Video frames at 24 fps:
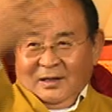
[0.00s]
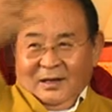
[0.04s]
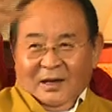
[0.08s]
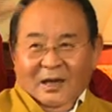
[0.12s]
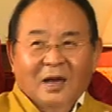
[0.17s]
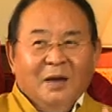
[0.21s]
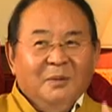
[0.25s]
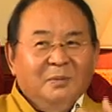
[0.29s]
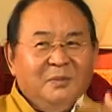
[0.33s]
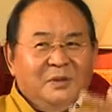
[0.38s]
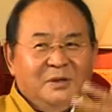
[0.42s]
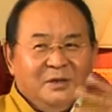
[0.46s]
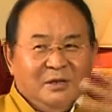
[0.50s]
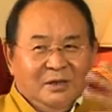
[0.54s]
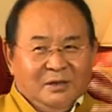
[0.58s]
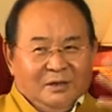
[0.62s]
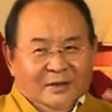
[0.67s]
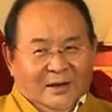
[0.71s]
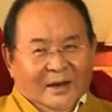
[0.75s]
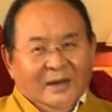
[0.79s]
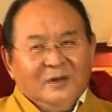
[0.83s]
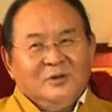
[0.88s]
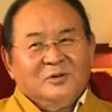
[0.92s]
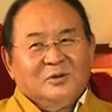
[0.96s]
are pretty
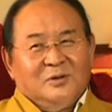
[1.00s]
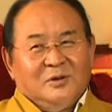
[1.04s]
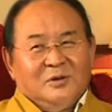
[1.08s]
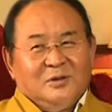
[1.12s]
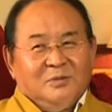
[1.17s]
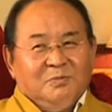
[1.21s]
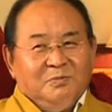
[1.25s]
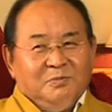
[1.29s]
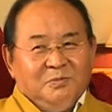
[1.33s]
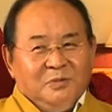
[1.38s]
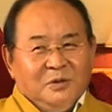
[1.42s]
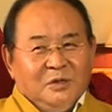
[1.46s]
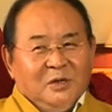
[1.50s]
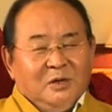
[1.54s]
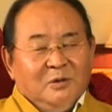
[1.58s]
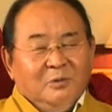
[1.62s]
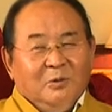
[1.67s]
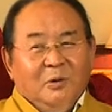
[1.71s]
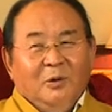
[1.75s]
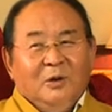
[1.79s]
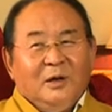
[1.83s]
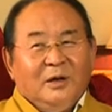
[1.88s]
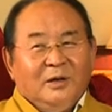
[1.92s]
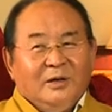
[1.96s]
dangerous, pretty
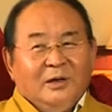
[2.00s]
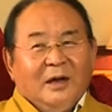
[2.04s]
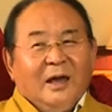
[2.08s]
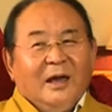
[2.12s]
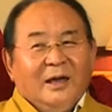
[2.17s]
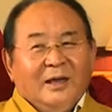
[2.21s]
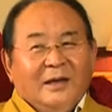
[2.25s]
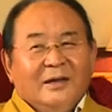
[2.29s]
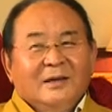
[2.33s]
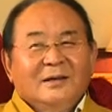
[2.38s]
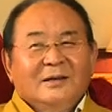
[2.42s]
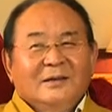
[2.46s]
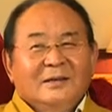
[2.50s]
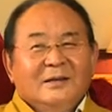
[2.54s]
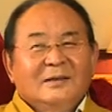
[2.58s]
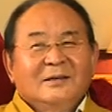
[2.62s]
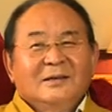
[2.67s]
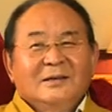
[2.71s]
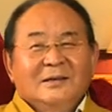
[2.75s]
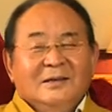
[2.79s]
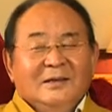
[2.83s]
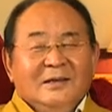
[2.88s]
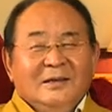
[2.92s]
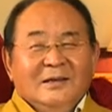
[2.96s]
volatile.
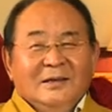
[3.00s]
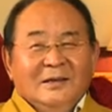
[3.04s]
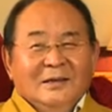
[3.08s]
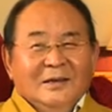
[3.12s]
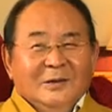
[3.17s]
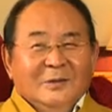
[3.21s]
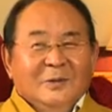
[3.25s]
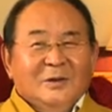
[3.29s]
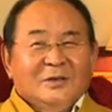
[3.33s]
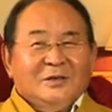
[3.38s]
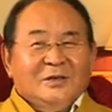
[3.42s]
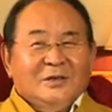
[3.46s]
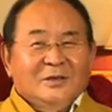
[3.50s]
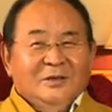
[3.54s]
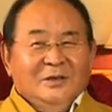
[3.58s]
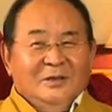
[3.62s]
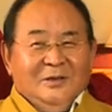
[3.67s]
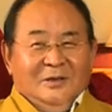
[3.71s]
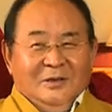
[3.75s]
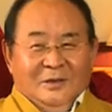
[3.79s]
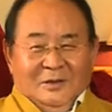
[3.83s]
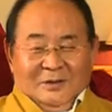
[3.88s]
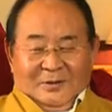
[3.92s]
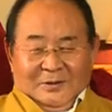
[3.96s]
What's in